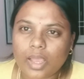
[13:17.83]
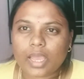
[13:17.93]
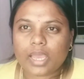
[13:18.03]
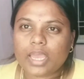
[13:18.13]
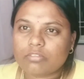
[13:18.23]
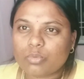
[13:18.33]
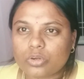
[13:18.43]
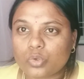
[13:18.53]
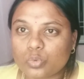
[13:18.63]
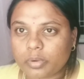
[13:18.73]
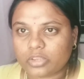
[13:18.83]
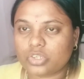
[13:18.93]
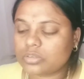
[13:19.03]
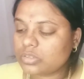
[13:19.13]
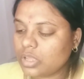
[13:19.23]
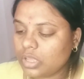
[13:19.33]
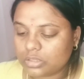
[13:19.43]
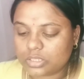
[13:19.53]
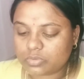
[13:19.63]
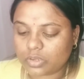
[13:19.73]
I have bought 2 brushes.
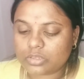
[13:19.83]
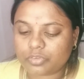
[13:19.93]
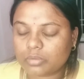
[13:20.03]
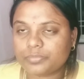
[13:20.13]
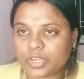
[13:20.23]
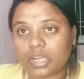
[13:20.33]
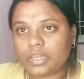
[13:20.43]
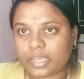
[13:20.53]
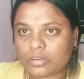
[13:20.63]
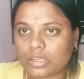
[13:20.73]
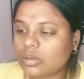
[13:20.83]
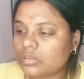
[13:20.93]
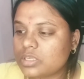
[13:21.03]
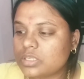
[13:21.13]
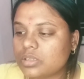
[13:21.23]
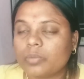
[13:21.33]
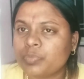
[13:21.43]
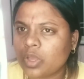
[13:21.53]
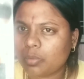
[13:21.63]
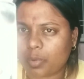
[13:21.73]
This one is from Real Technique. This is a
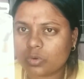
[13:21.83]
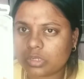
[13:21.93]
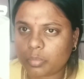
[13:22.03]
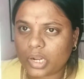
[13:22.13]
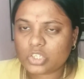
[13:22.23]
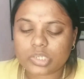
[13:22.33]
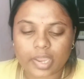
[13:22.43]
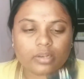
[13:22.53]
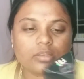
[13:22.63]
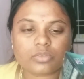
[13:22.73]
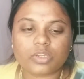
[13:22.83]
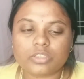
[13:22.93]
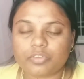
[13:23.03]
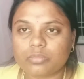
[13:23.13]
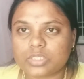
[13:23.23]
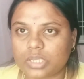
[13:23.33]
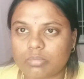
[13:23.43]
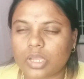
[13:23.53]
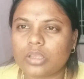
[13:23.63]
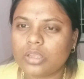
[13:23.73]
powder brush, and this one is from
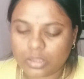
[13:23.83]
Sigma,